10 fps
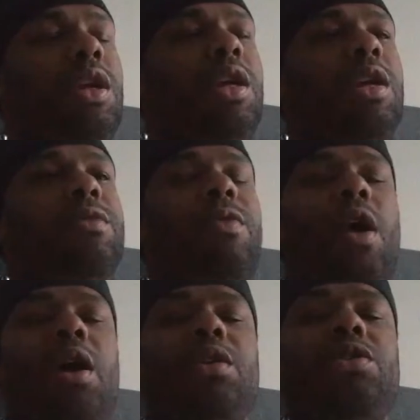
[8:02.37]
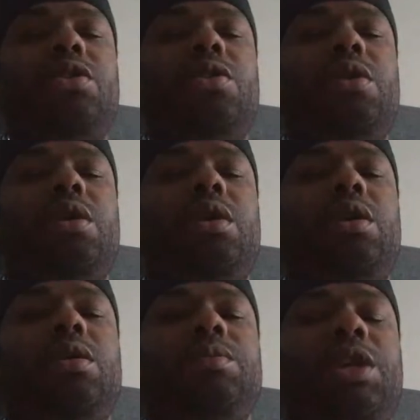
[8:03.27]
as far as
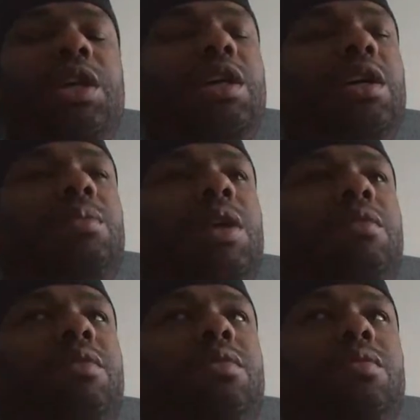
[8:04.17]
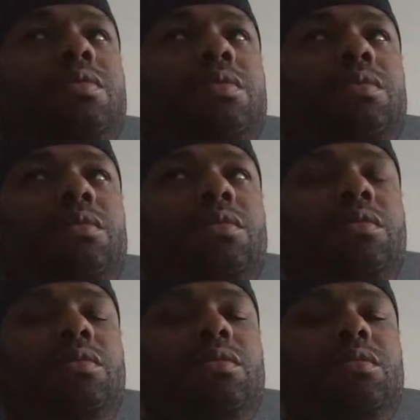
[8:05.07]
your income level,
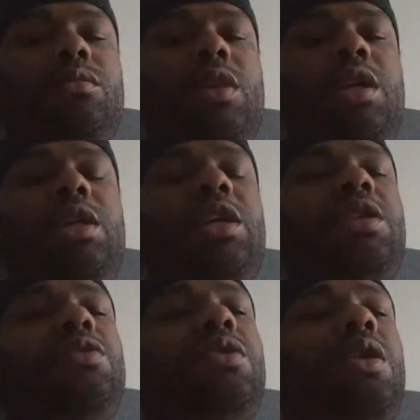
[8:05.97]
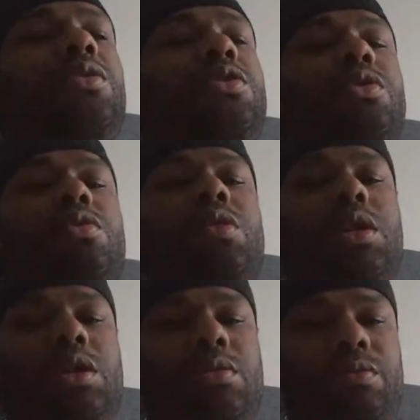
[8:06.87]
and then you go
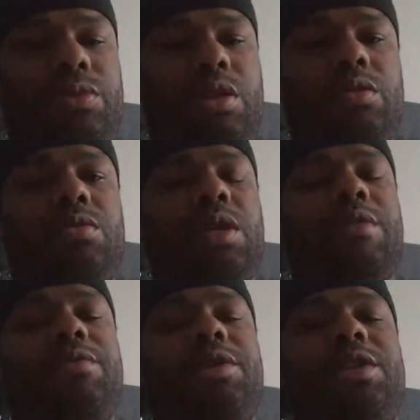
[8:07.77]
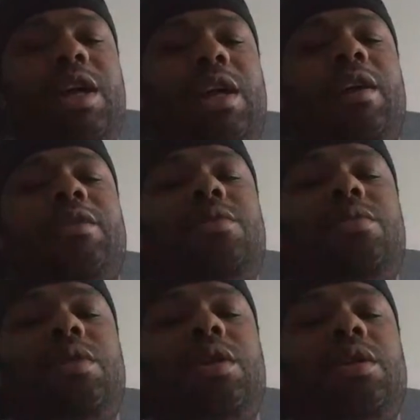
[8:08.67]
to definitely shout out
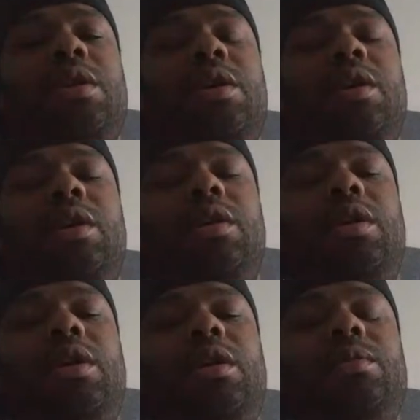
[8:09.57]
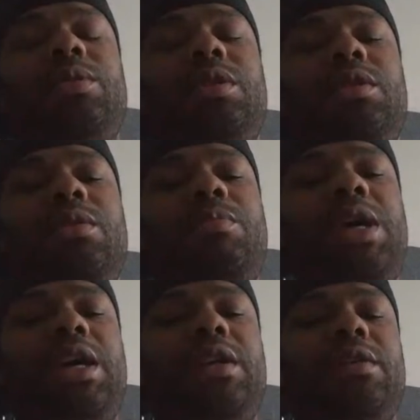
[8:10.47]
to the
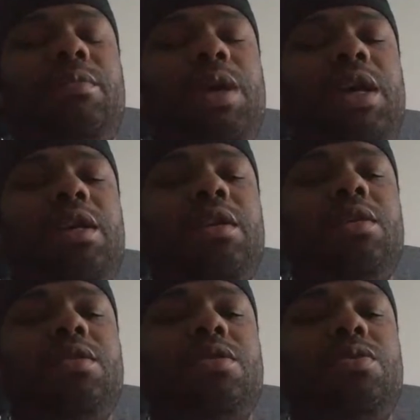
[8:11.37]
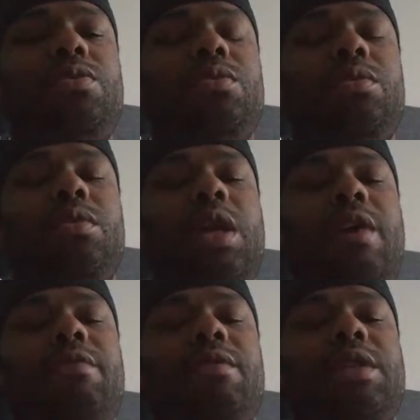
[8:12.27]
man in the suit,
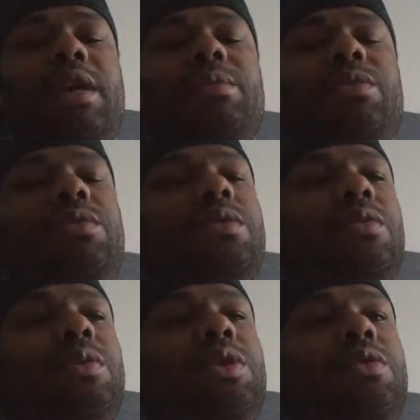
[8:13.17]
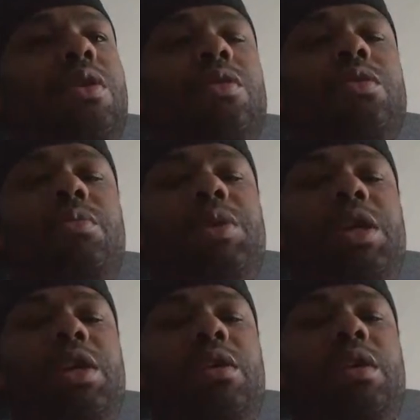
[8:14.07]
Kevin Samuels. When you go to
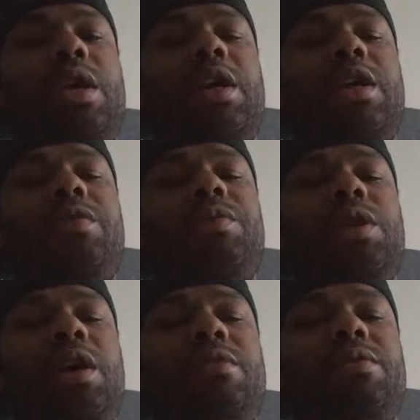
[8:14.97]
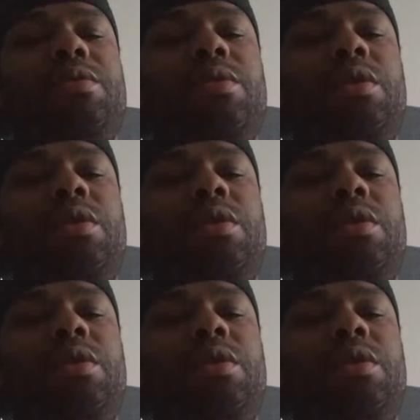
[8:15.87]
being on that Henry level,